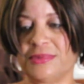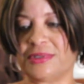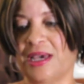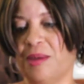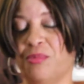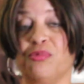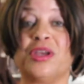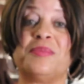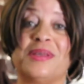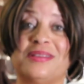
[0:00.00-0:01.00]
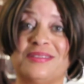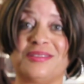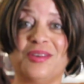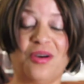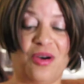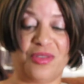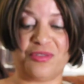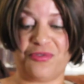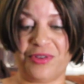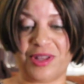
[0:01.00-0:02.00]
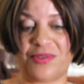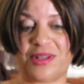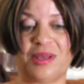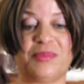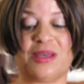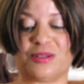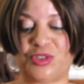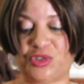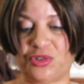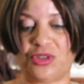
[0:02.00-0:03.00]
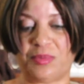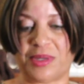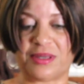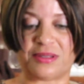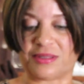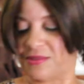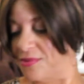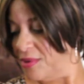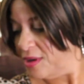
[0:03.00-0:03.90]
type ribbons on the front of it, and I'm not going to show you because of,